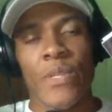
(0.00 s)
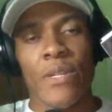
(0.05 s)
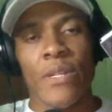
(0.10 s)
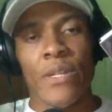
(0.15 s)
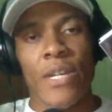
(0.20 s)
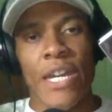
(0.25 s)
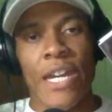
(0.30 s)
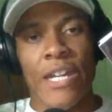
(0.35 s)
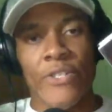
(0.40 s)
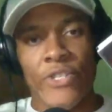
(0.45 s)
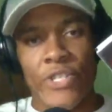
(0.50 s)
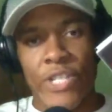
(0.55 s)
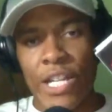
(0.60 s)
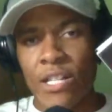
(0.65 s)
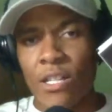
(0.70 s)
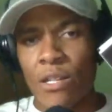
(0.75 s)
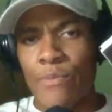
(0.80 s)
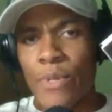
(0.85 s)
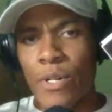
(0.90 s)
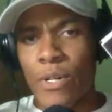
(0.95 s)
and
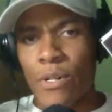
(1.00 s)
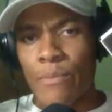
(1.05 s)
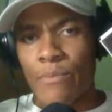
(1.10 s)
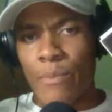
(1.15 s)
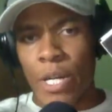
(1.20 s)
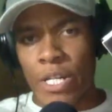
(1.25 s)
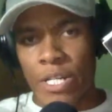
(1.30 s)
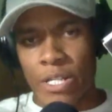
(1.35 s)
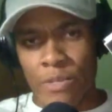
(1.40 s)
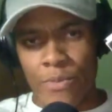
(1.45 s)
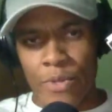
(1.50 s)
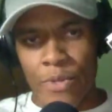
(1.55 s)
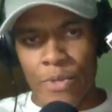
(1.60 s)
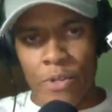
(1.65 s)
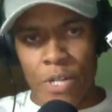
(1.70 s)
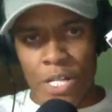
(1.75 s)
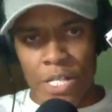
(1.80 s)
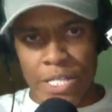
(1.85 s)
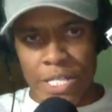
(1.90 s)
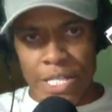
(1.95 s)
sellable, marketable
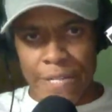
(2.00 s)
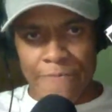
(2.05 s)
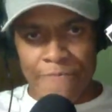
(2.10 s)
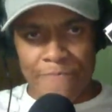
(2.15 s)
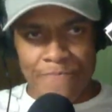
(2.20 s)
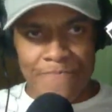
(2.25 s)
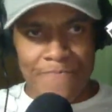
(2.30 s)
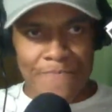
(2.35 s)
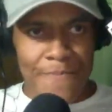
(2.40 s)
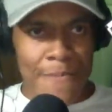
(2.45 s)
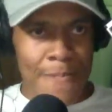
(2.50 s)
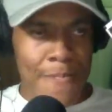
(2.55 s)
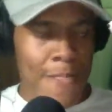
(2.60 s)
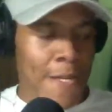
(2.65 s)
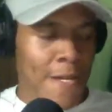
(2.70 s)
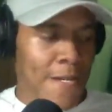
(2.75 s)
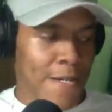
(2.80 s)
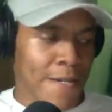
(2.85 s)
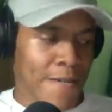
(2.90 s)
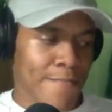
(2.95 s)
quality.
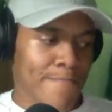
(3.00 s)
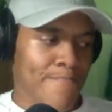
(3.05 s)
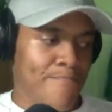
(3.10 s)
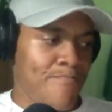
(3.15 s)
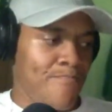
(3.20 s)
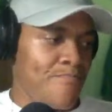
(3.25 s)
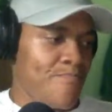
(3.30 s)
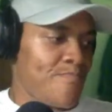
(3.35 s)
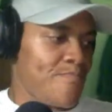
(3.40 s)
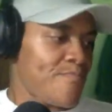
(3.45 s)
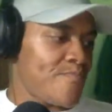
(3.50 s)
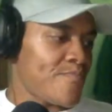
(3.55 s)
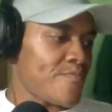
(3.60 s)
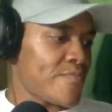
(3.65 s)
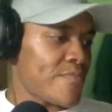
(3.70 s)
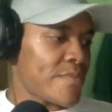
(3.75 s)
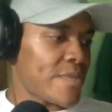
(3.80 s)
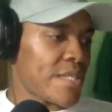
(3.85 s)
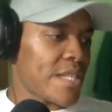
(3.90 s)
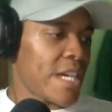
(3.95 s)
Um,
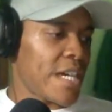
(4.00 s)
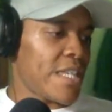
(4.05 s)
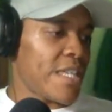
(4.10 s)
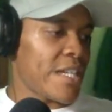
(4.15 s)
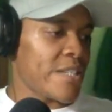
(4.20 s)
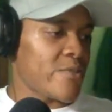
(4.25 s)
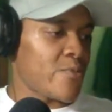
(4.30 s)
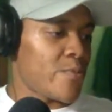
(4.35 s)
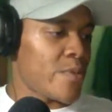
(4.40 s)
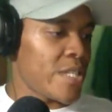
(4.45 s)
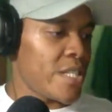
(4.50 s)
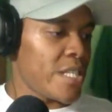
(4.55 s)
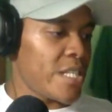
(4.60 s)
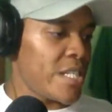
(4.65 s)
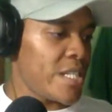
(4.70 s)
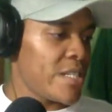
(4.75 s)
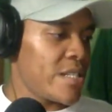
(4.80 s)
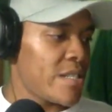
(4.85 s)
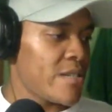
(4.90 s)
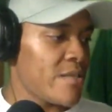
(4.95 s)
that's
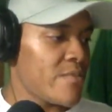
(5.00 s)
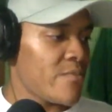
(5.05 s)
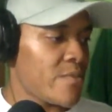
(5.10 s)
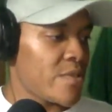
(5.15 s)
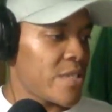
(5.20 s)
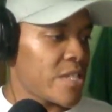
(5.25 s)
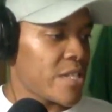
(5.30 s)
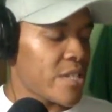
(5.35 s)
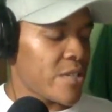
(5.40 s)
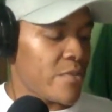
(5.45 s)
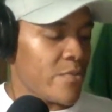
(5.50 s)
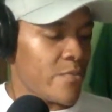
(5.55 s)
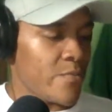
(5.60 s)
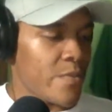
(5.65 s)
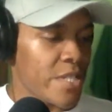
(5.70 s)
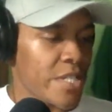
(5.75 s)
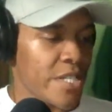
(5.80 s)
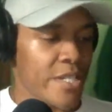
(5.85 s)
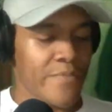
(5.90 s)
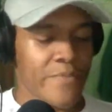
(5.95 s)
really what
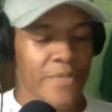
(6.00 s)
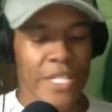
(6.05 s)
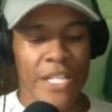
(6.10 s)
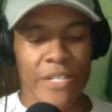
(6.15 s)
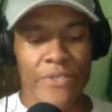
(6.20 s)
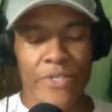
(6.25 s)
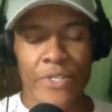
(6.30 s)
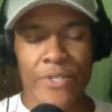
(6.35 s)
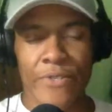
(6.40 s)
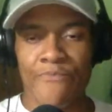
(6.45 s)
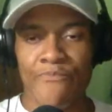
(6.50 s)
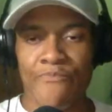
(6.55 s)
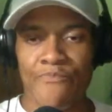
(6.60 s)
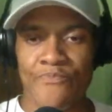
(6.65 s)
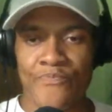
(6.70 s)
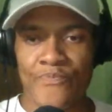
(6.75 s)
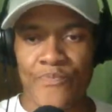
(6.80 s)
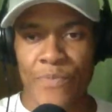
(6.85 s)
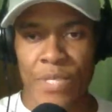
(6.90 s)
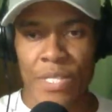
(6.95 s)
it comes down to.
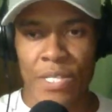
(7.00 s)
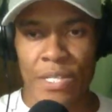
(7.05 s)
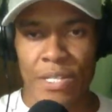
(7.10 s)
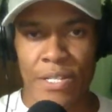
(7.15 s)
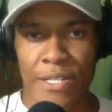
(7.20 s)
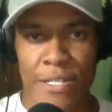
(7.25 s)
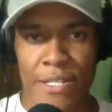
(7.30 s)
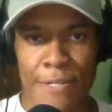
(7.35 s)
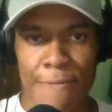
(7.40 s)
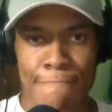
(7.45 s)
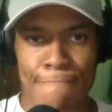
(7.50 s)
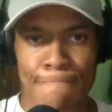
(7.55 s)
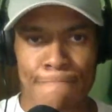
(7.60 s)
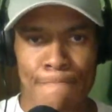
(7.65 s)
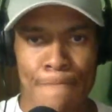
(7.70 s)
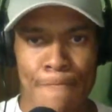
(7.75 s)
Um,